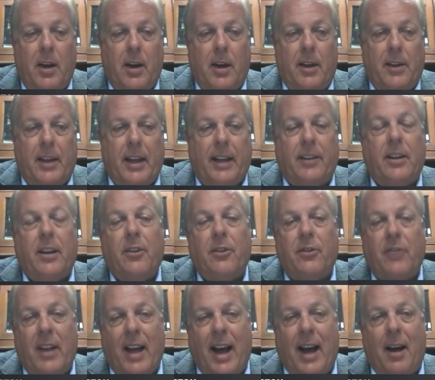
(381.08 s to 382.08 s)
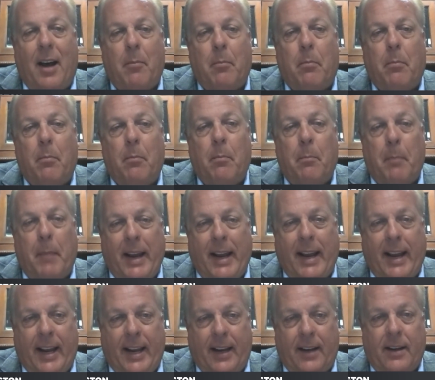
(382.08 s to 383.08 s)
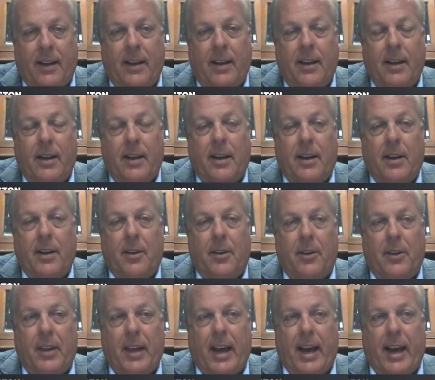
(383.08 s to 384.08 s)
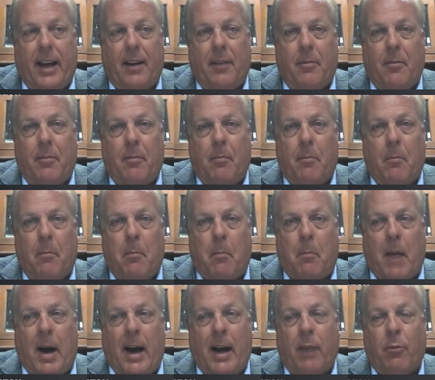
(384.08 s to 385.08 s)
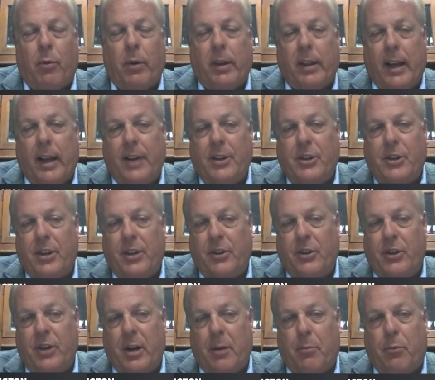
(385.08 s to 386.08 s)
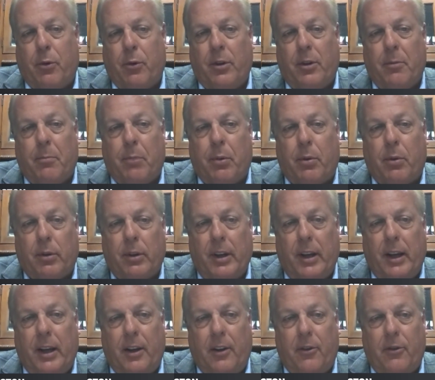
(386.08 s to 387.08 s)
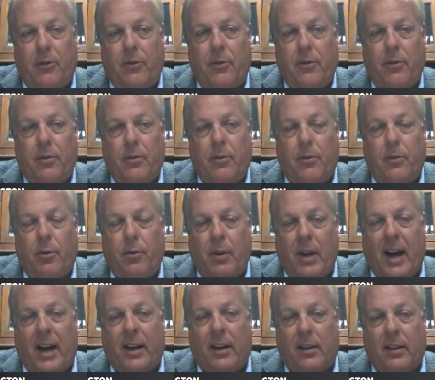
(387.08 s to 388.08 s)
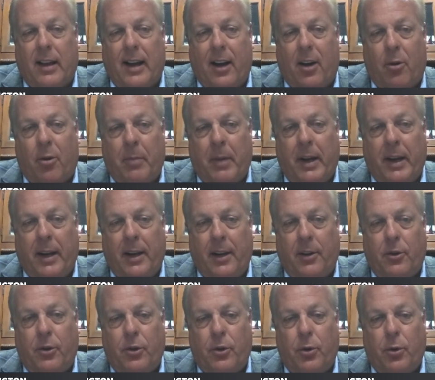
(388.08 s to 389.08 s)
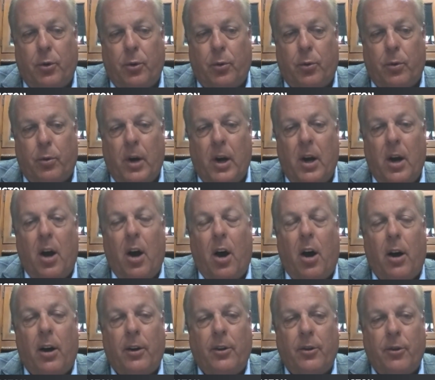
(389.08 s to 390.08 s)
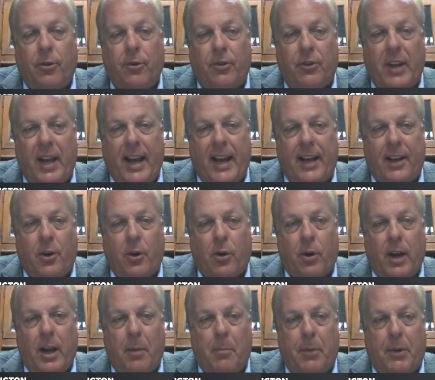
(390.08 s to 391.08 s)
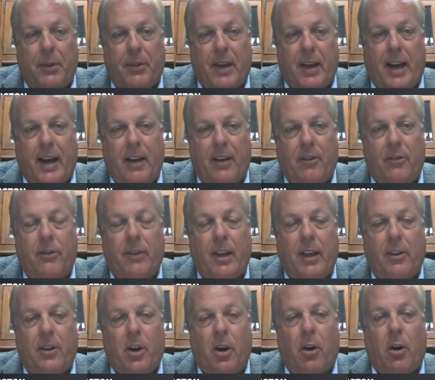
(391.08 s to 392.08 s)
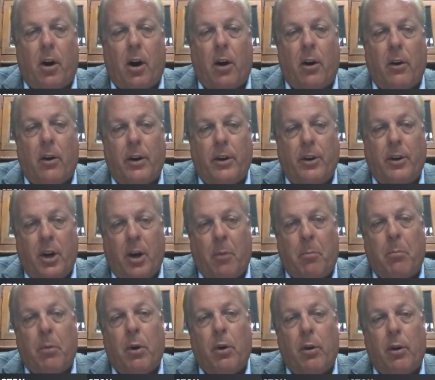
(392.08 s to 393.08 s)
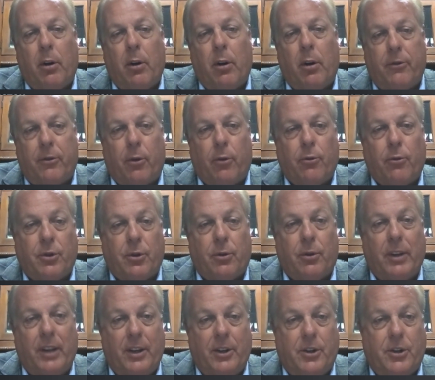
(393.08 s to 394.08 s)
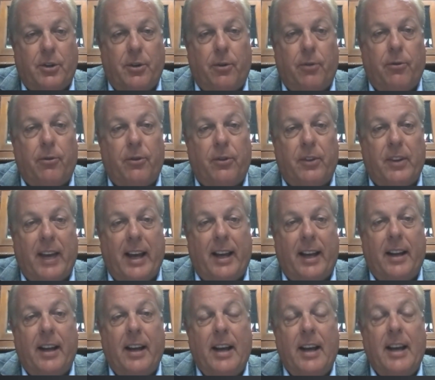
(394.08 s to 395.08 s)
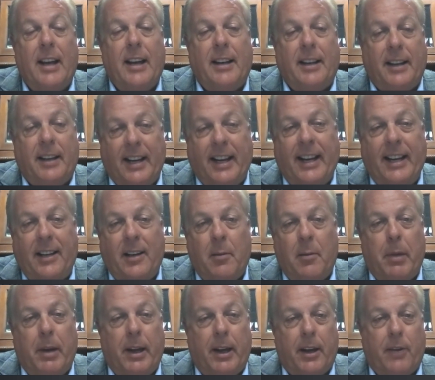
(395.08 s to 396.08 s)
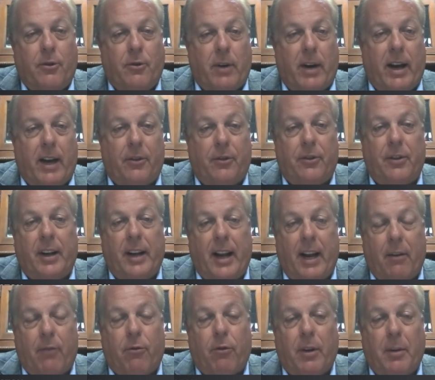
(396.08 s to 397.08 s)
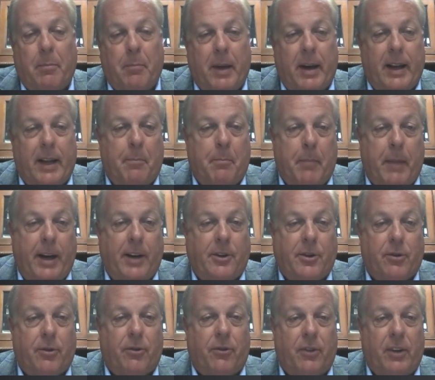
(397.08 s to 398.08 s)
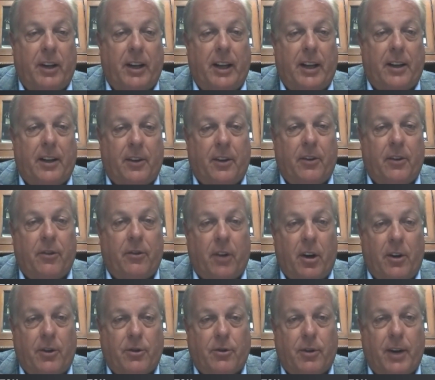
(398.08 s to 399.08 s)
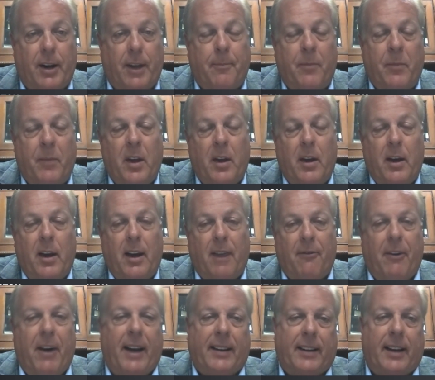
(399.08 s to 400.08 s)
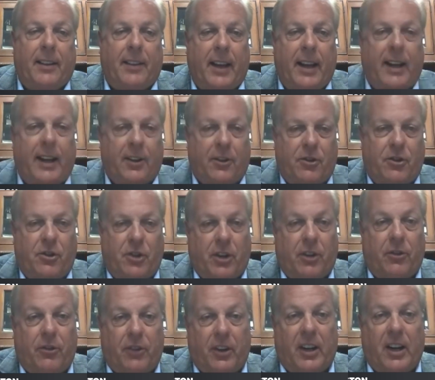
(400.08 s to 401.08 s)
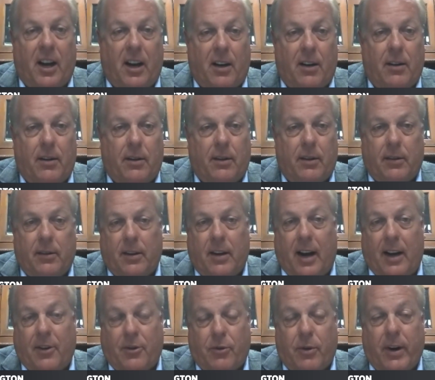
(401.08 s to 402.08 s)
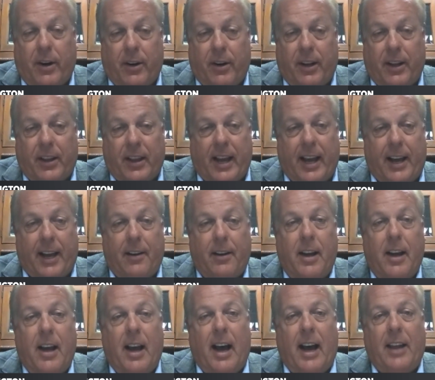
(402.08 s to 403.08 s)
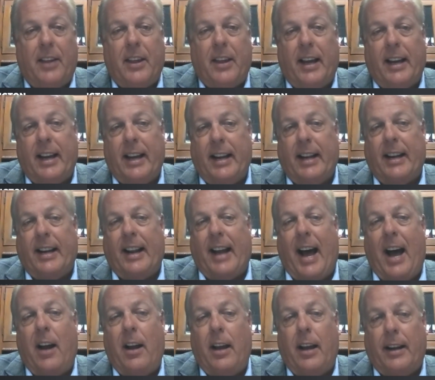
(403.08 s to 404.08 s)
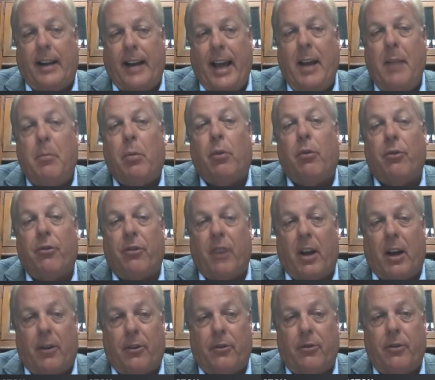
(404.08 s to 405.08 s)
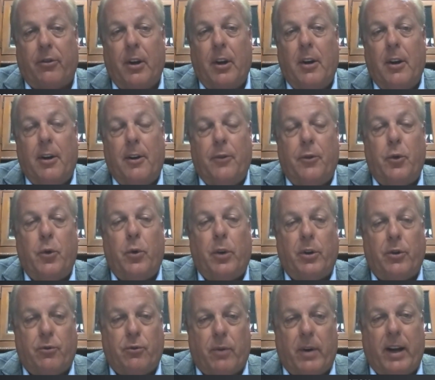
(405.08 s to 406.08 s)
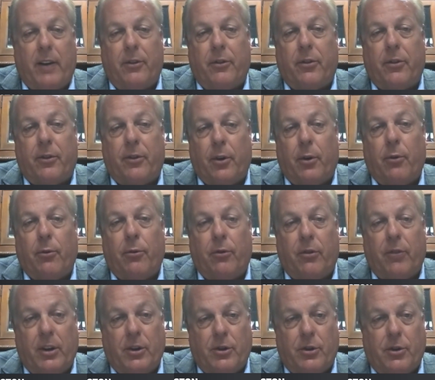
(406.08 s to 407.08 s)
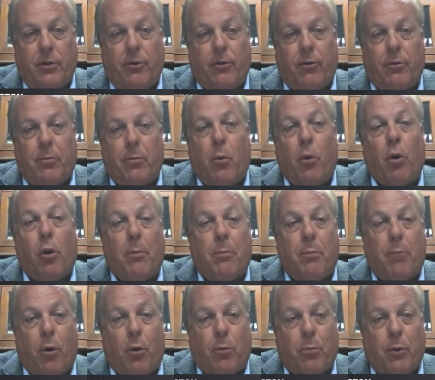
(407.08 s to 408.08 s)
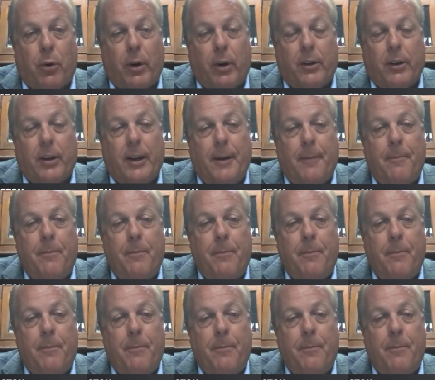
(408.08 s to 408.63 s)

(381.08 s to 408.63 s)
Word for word: That does not mean that my relationship with the police do not allow me to understand or empathize that there are a number of social issues that need to be addressed in every major city in this country. In fact, I think it's just the uh, contrary to that. I think it ena enables us to address those issues more appropriately.